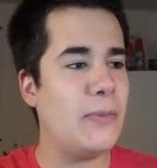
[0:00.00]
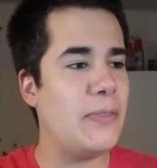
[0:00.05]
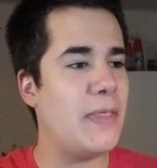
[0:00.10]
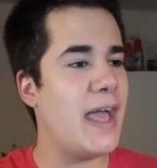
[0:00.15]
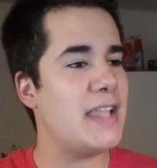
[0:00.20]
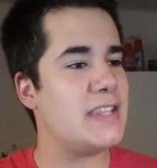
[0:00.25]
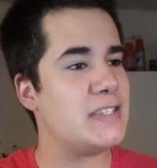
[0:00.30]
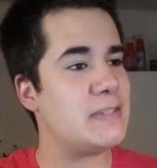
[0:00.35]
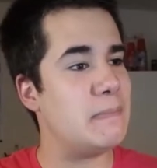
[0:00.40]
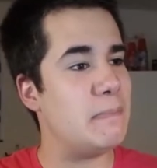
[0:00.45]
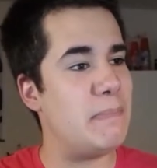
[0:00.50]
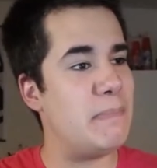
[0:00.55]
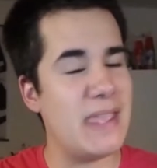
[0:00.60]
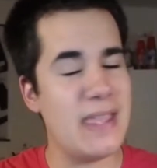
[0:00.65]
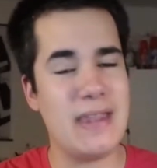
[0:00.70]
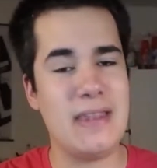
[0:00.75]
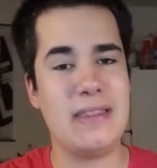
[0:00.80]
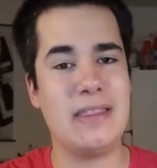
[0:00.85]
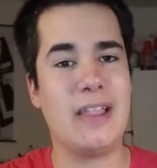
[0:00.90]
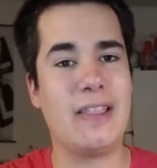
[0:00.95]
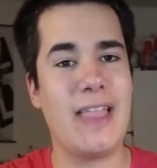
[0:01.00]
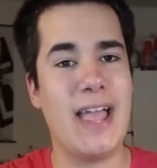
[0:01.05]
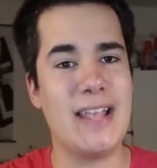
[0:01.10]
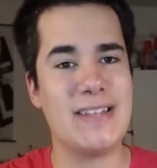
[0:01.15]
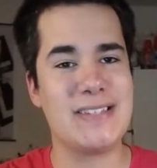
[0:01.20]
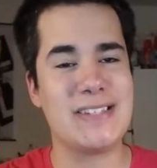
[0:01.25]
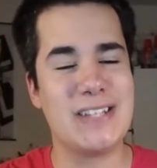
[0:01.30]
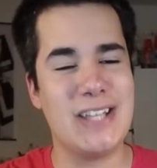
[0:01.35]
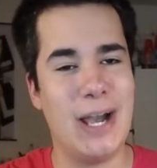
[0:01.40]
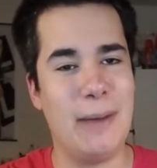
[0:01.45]
that's been the
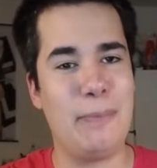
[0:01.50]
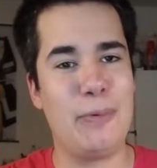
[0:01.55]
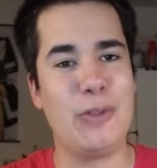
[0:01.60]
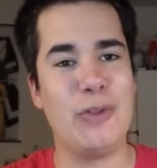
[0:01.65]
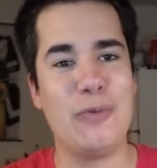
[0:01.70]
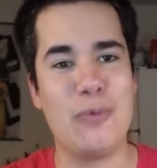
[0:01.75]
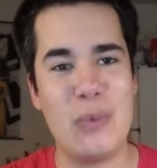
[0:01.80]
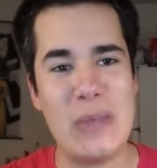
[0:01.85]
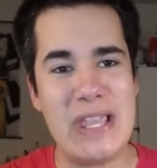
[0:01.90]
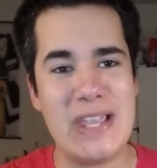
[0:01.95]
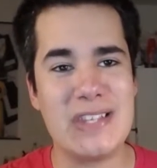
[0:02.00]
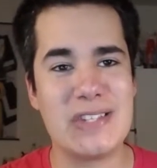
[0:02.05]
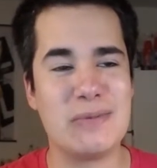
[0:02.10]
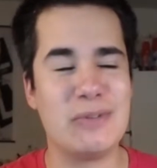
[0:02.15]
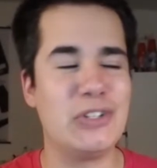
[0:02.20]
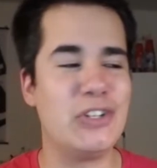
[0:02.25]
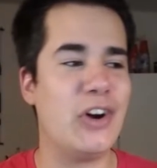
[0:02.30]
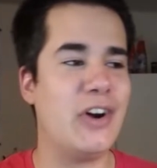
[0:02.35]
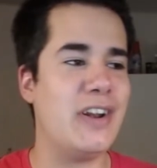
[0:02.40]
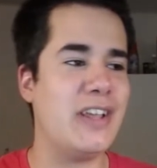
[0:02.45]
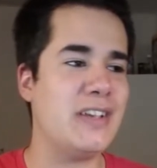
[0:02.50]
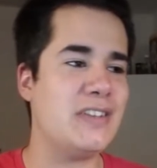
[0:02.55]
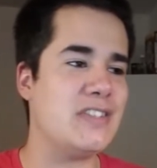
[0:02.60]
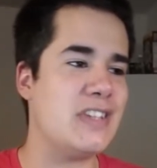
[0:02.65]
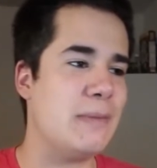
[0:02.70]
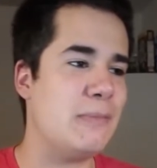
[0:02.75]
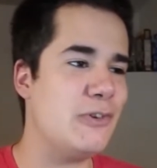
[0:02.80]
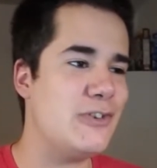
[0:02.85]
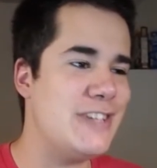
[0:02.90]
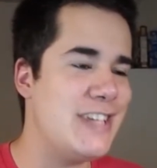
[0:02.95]
last couple of weeks regarding
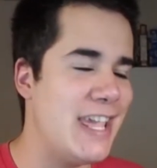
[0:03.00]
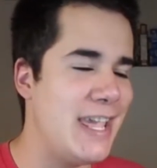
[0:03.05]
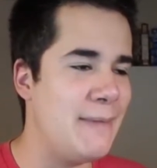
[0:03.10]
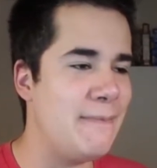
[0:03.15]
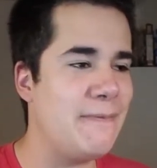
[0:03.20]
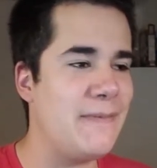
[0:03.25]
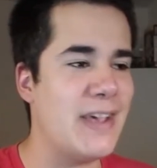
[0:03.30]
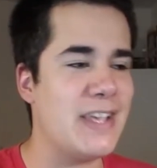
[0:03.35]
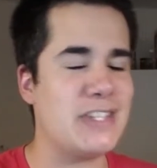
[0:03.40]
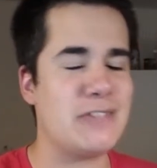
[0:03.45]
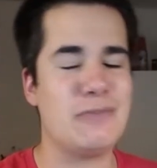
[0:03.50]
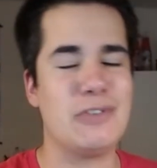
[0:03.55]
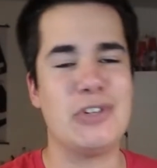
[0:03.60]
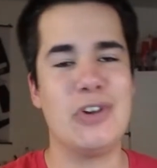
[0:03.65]
Summer Game Fest,